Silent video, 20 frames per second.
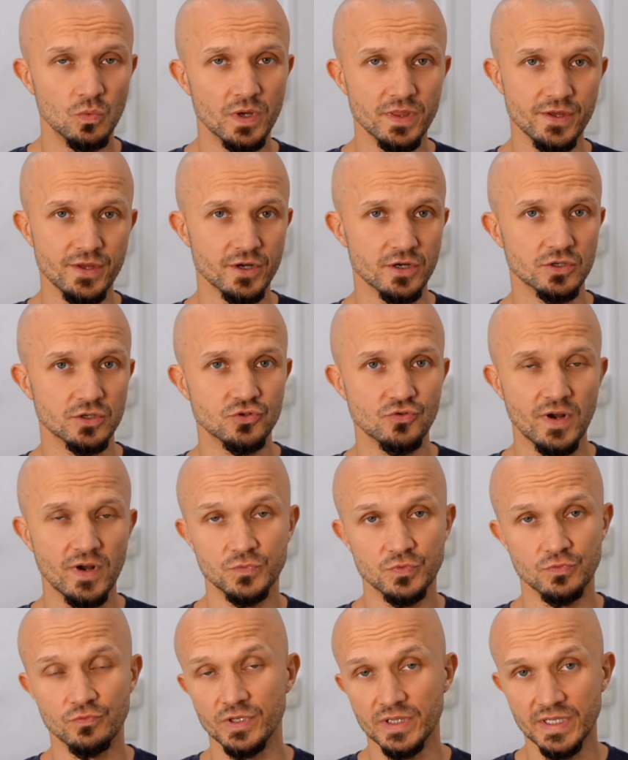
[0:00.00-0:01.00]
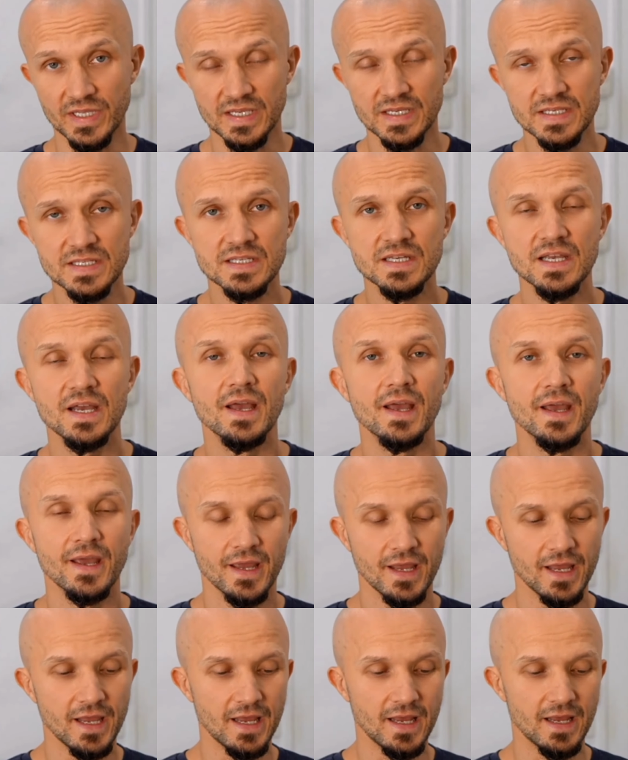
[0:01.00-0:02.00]
they're trying to release,
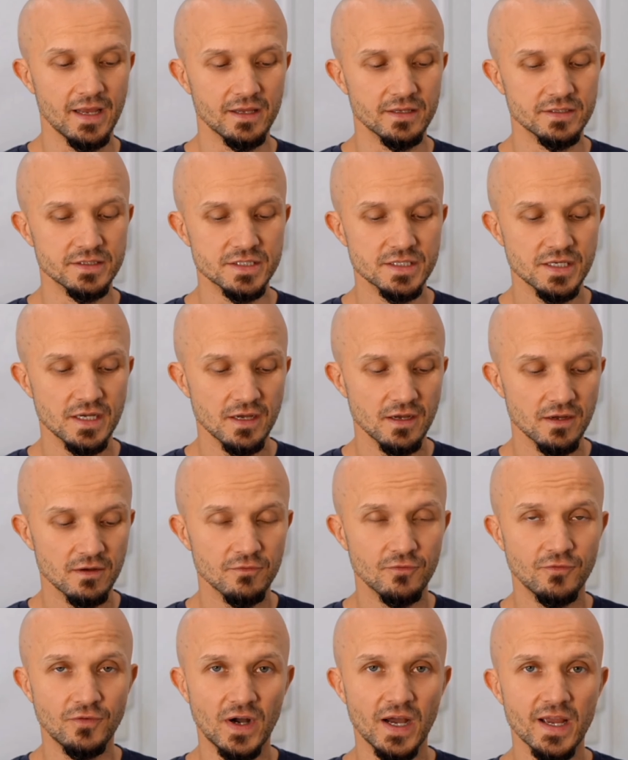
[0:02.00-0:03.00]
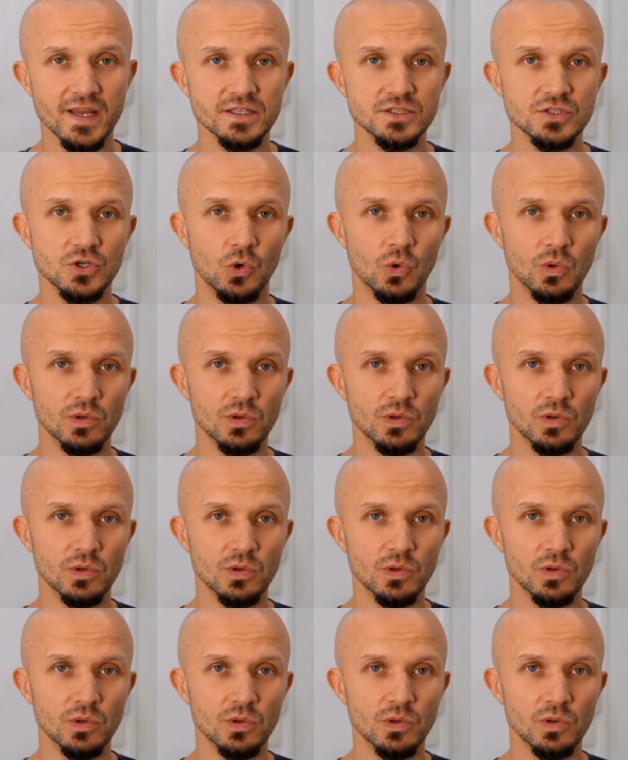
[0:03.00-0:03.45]
and find all the